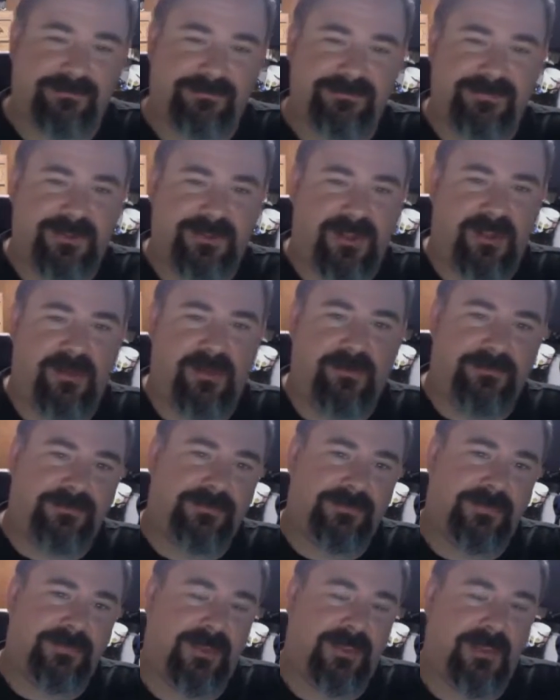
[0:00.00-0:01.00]

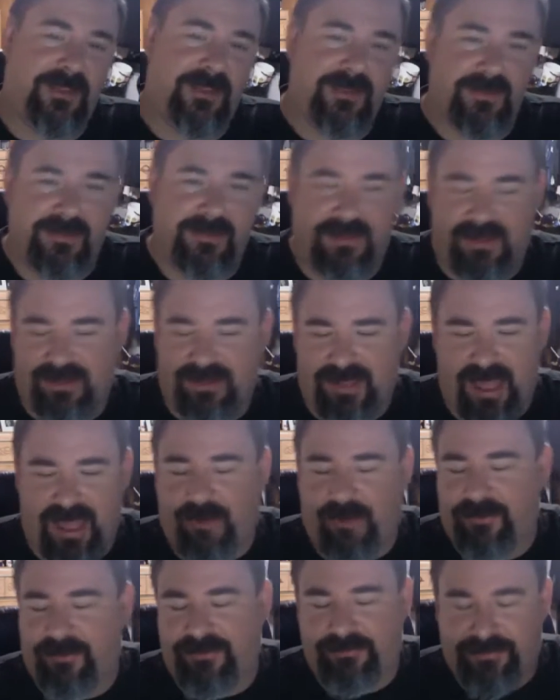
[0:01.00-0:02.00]
I
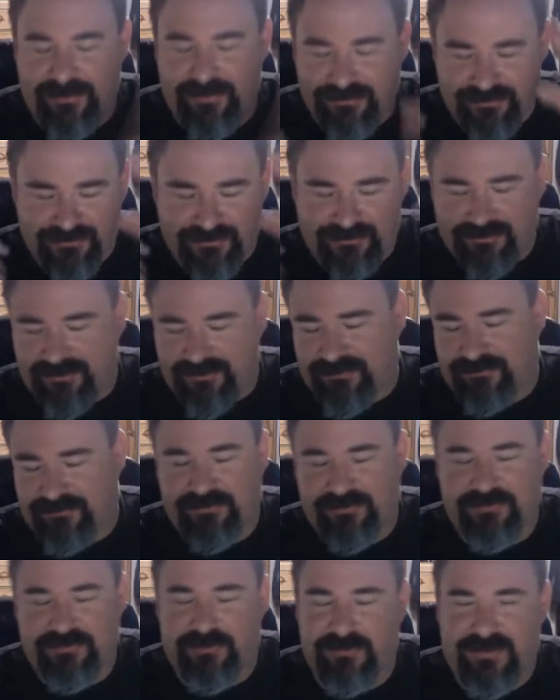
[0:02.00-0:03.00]
always picture the
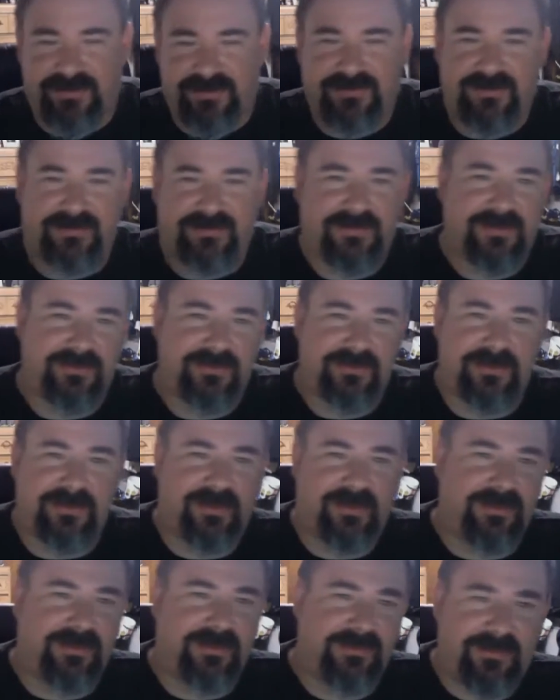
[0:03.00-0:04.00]
traditional Disney
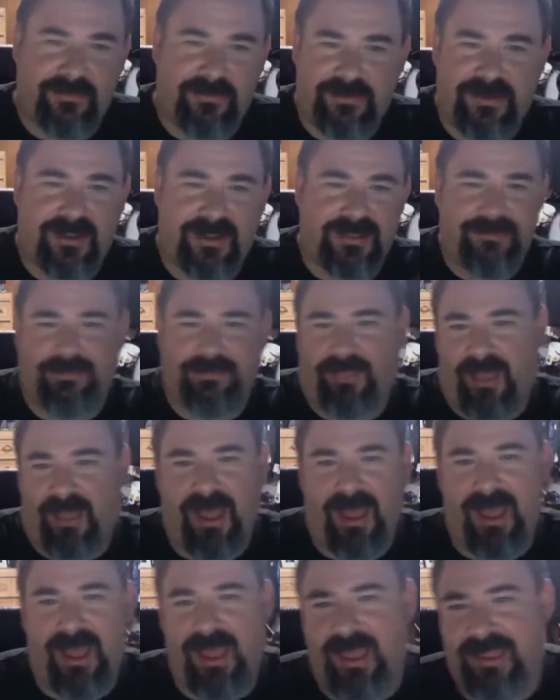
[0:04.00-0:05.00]
Cinderella. So you got the
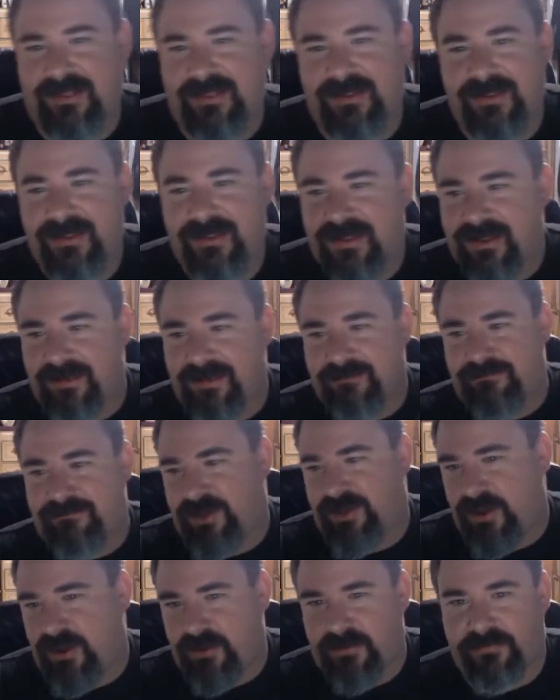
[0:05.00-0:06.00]
blonde,
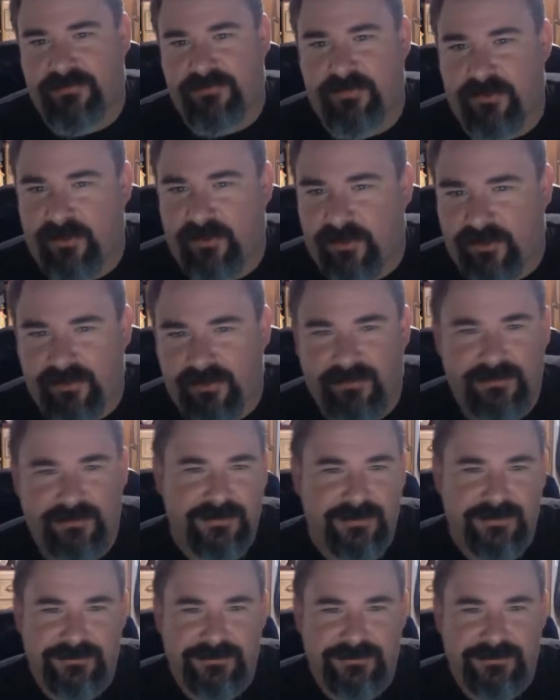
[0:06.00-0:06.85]
beautiful,